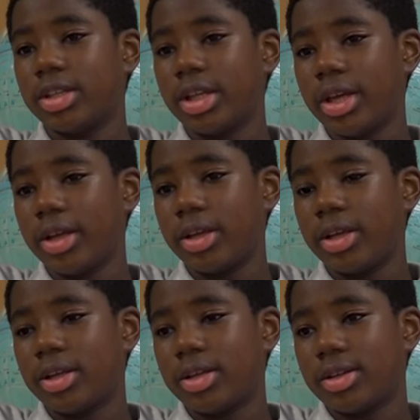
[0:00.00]

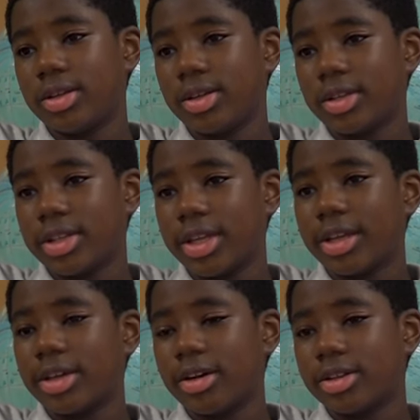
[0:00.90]

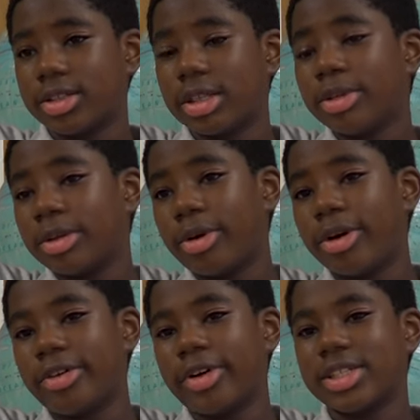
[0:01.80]
some of them
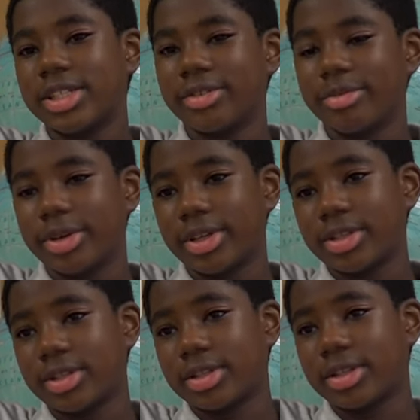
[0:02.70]
are aggressive,
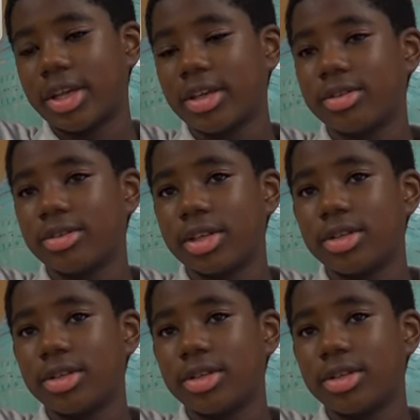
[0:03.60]
but they